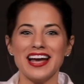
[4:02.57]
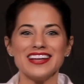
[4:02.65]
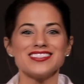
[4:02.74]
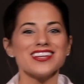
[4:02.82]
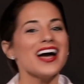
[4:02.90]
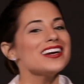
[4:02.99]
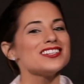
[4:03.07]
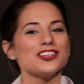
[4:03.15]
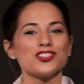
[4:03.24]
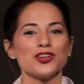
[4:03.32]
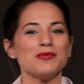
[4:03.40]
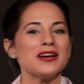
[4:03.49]
And
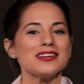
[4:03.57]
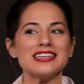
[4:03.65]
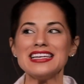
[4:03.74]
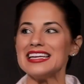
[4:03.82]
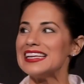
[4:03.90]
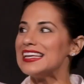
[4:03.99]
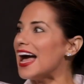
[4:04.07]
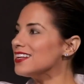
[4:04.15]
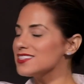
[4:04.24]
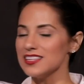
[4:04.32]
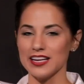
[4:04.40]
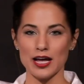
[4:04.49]
scientists are merely
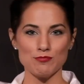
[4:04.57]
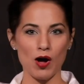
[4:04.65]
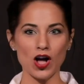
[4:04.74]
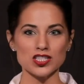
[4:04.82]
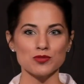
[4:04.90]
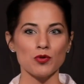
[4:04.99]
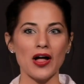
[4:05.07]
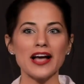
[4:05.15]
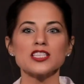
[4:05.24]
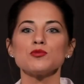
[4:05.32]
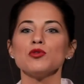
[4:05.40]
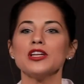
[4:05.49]
guessing at possible
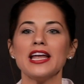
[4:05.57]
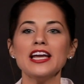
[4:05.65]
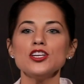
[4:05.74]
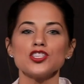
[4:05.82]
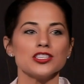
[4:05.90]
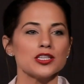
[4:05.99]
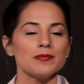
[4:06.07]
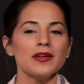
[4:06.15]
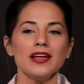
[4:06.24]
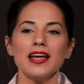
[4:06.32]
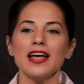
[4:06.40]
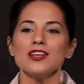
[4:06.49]
explanations. And
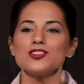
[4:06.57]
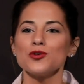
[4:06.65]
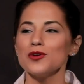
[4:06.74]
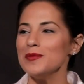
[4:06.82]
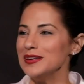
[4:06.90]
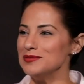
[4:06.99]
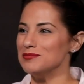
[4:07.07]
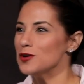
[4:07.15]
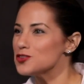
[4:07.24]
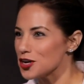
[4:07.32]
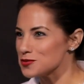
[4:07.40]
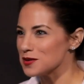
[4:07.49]
so, I mean, no
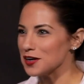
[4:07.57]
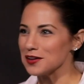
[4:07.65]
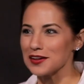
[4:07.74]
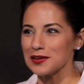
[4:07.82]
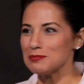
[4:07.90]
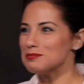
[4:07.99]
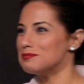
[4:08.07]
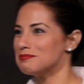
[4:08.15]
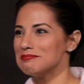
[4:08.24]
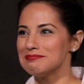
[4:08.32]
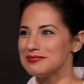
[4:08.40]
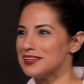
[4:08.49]
judgment here, like I'm
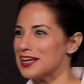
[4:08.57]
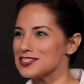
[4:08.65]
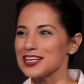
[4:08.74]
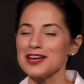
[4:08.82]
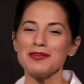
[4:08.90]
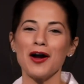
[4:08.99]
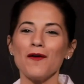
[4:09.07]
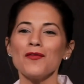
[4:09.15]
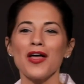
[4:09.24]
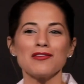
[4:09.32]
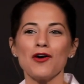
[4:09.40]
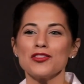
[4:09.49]
guessing at my own
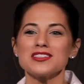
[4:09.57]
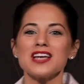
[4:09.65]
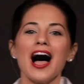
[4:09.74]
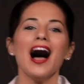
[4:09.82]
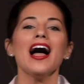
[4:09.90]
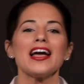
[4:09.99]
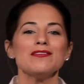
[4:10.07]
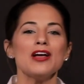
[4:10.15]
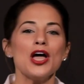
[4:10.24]
life all the time.